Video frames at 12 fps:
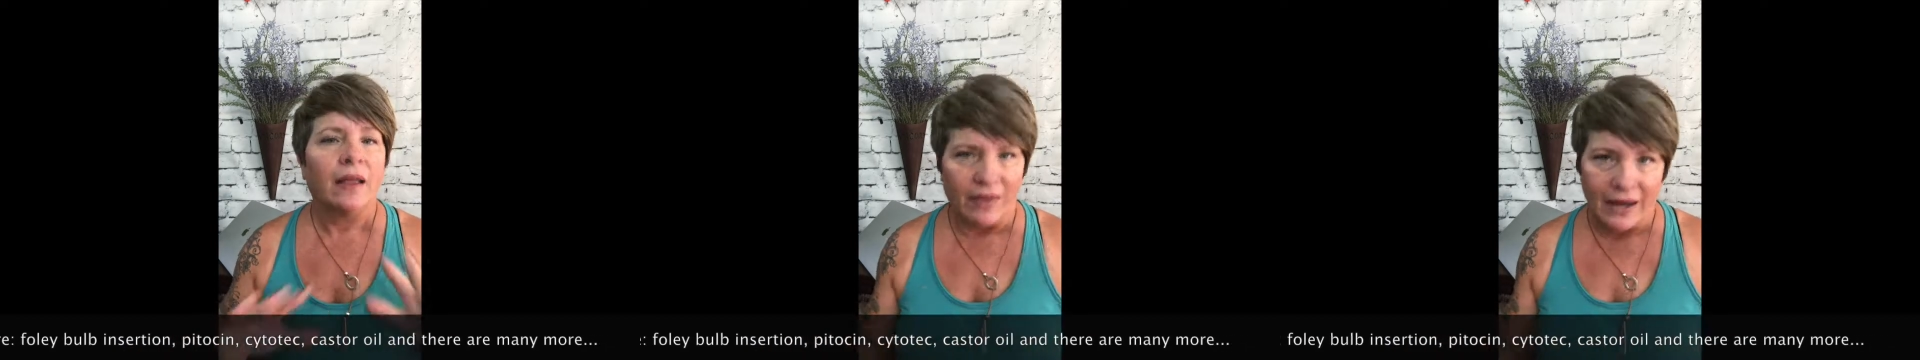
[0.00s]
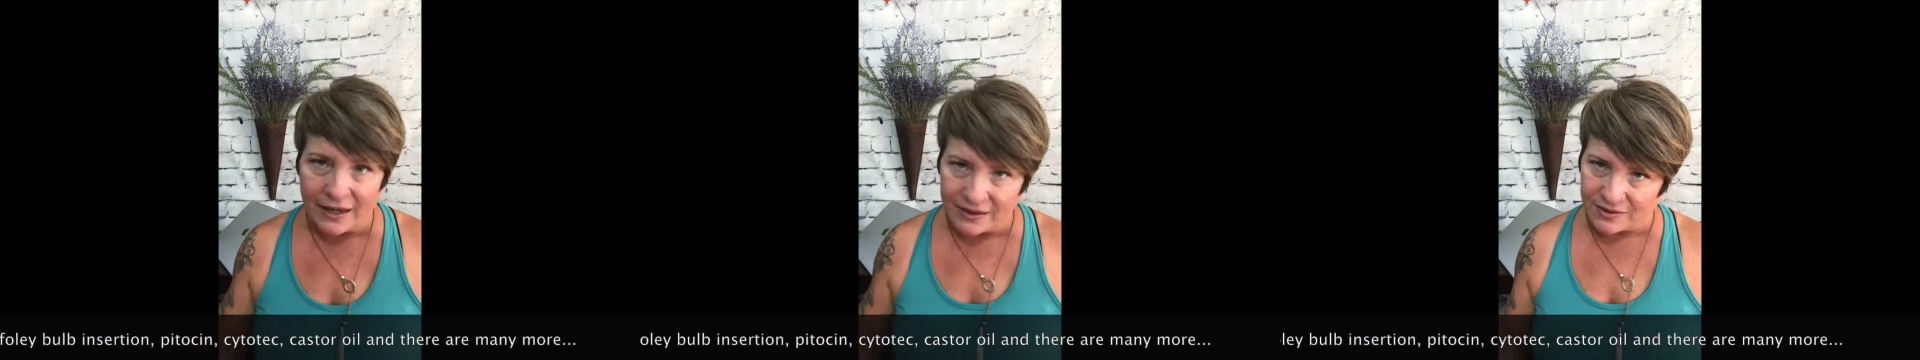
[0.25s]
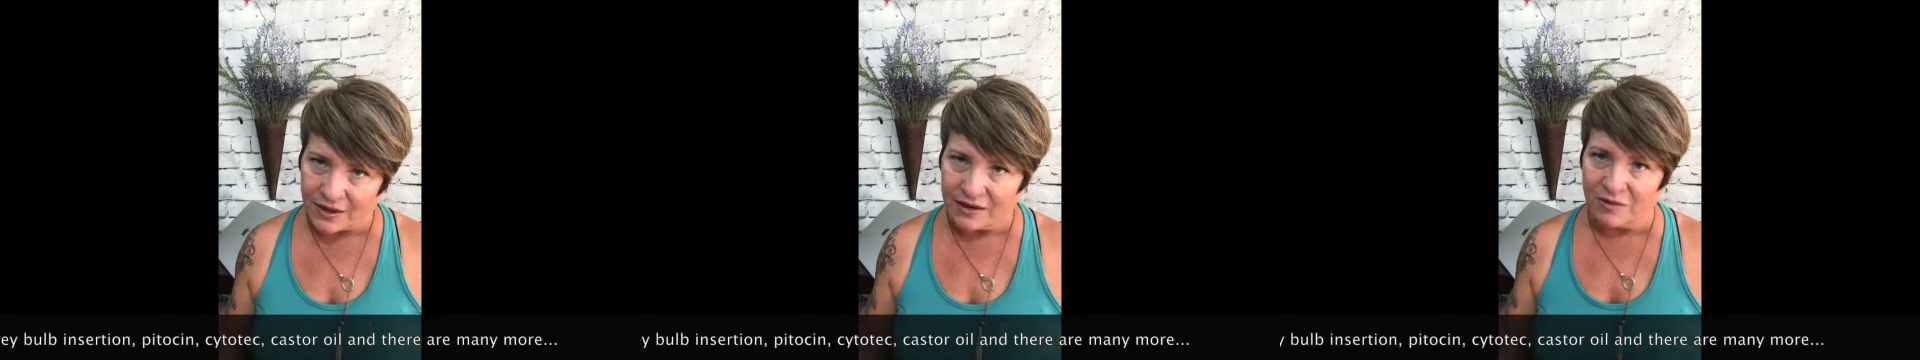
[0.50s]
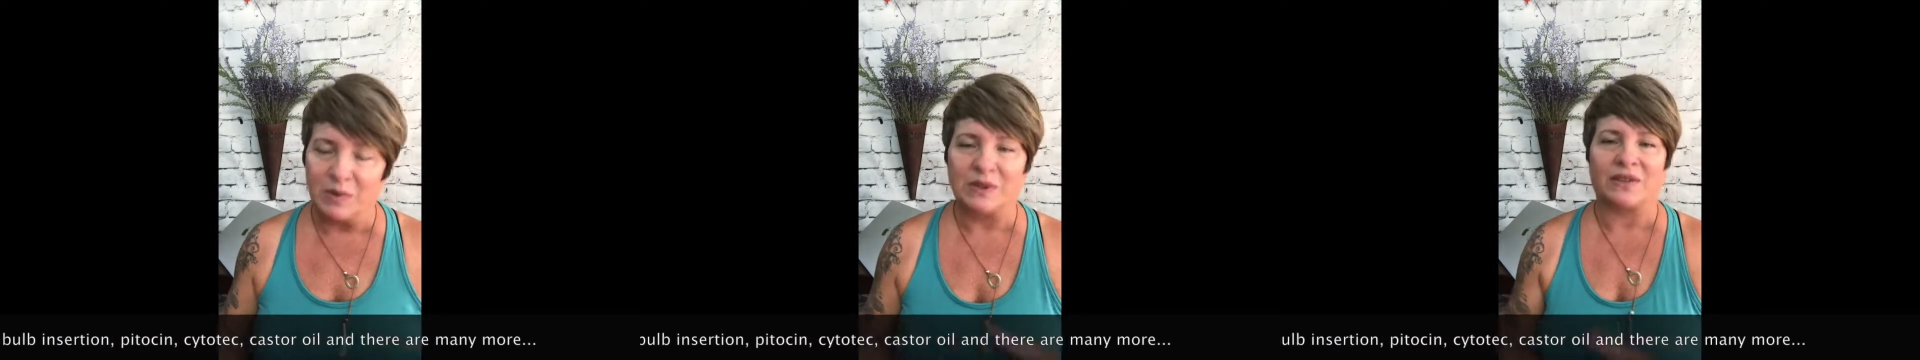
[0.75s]
That is kind
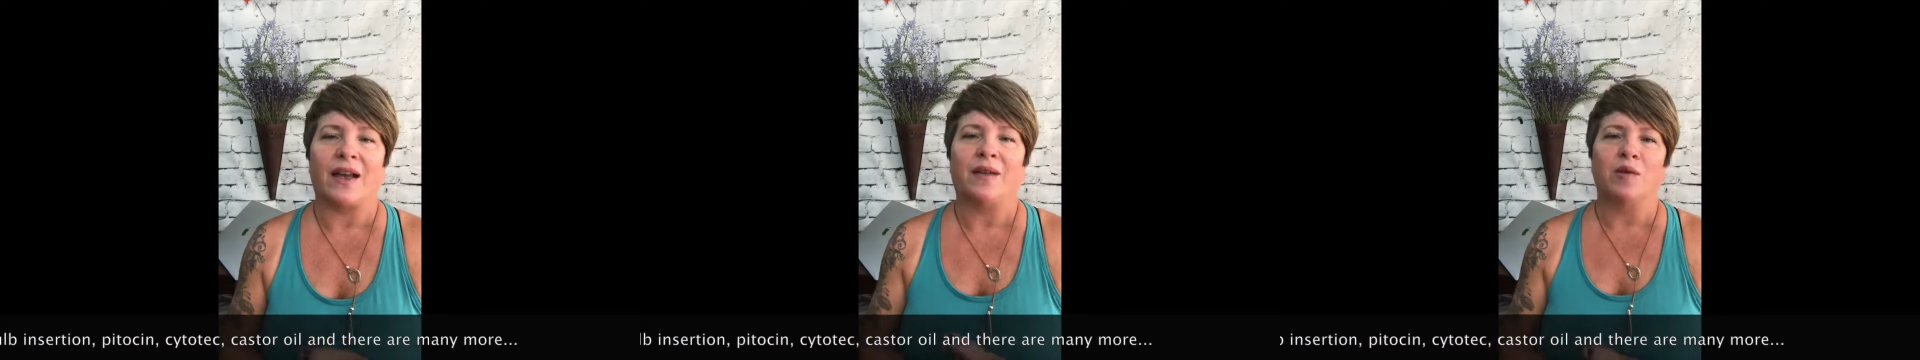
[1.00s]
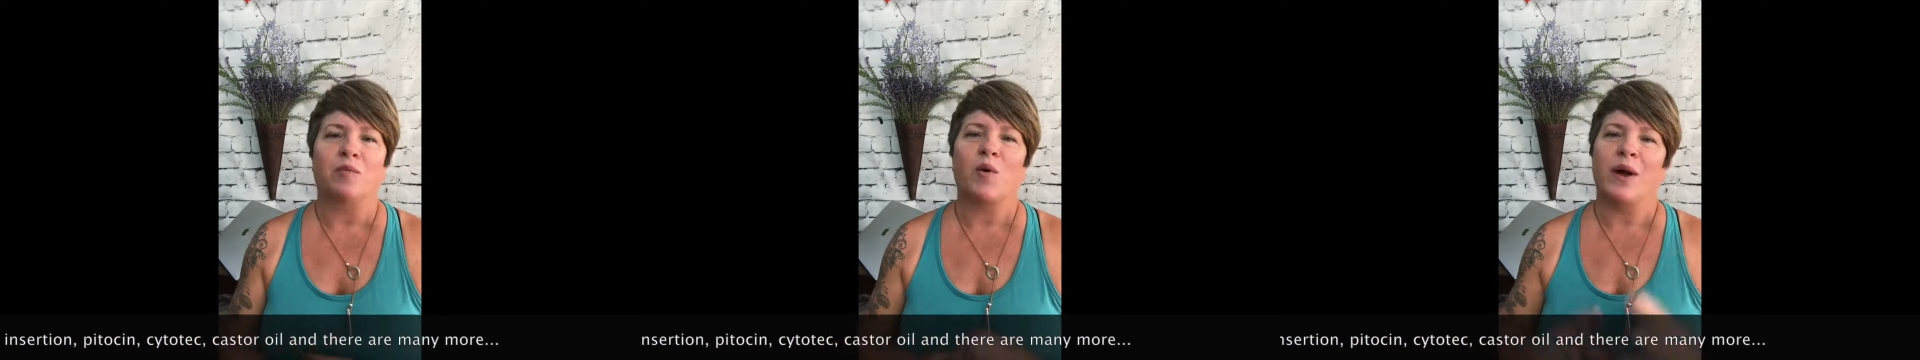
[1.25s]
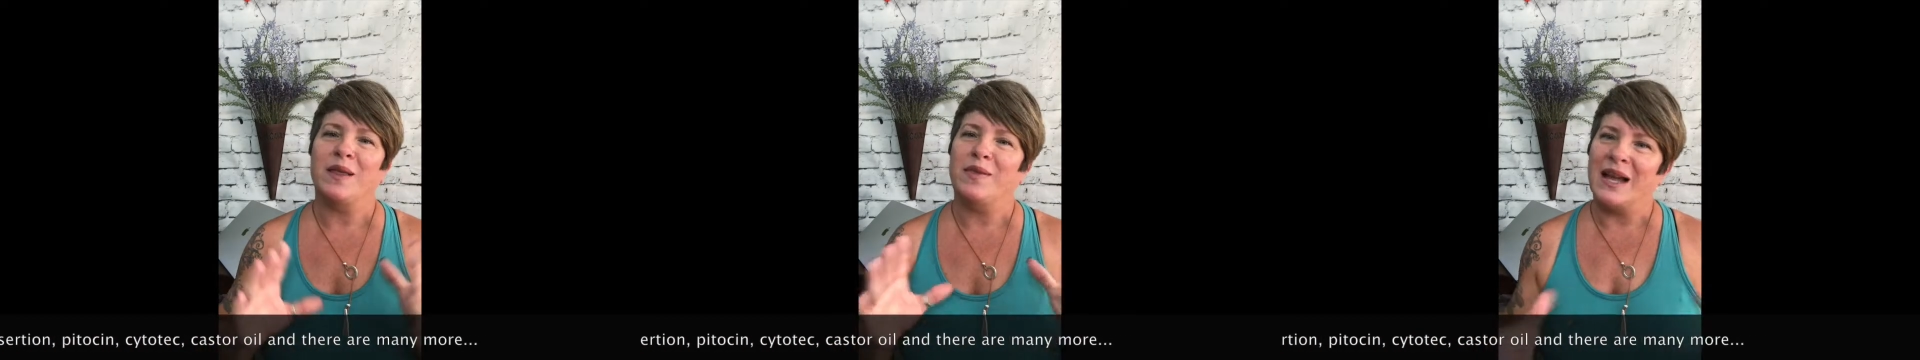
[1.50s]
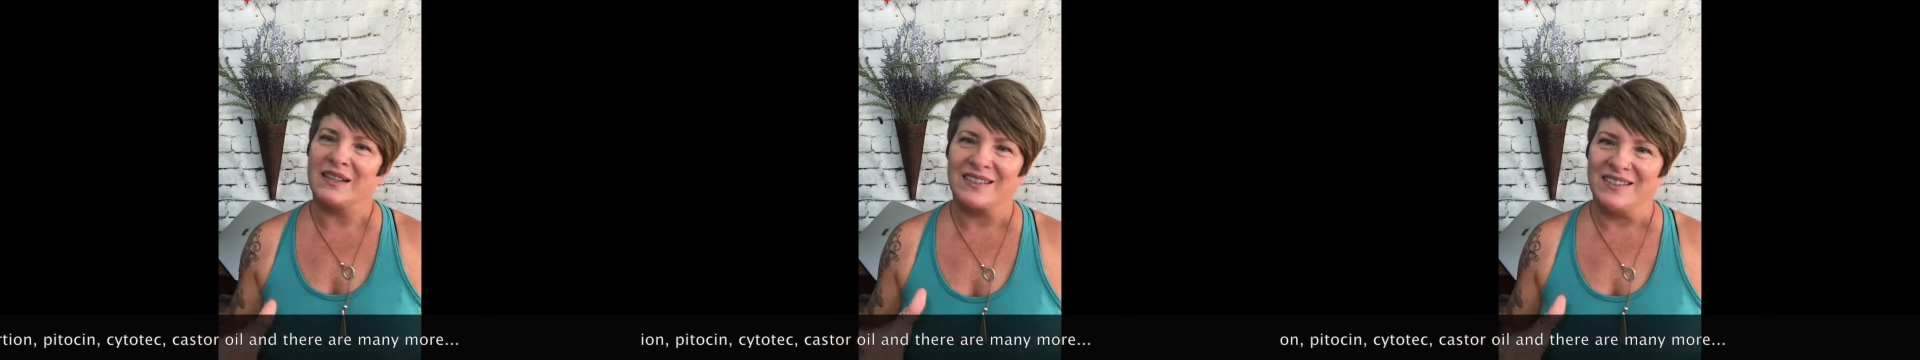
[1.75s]
of beside the point, and
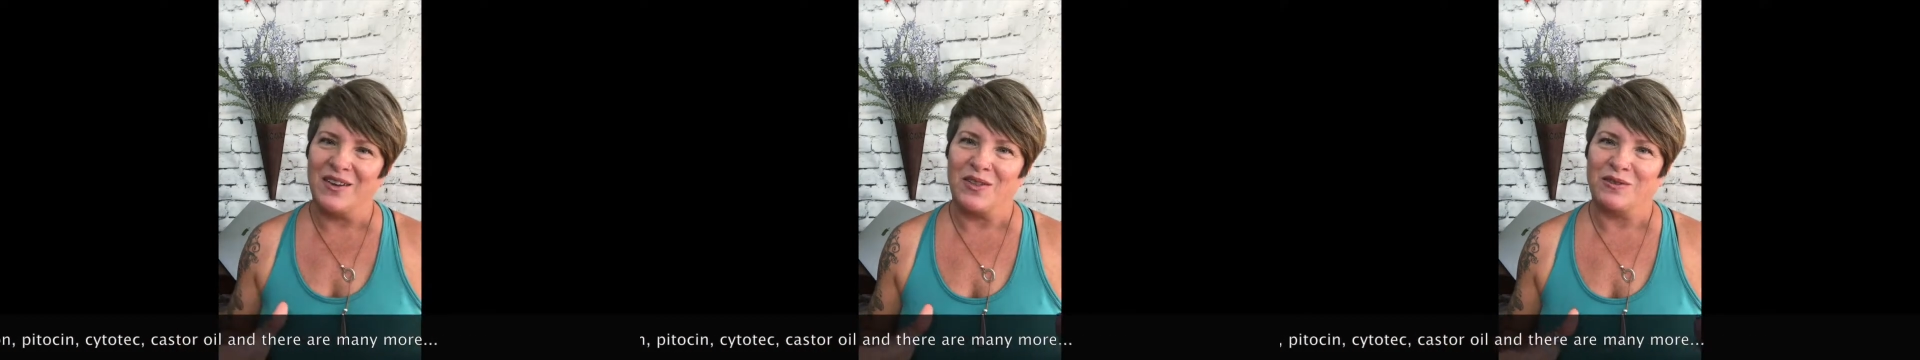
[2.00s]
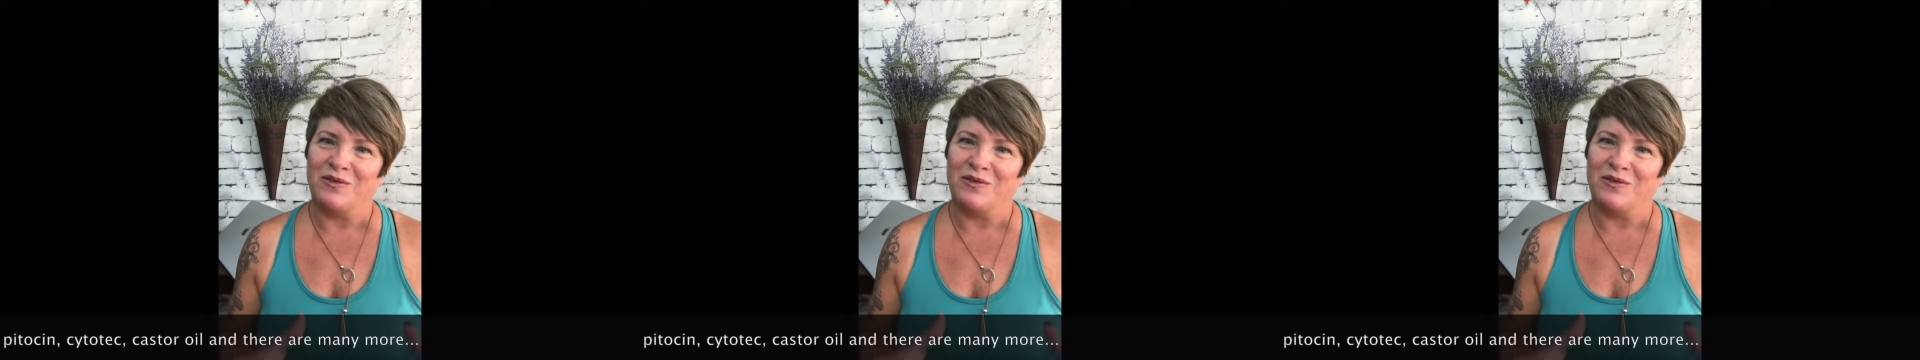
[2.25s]
that's another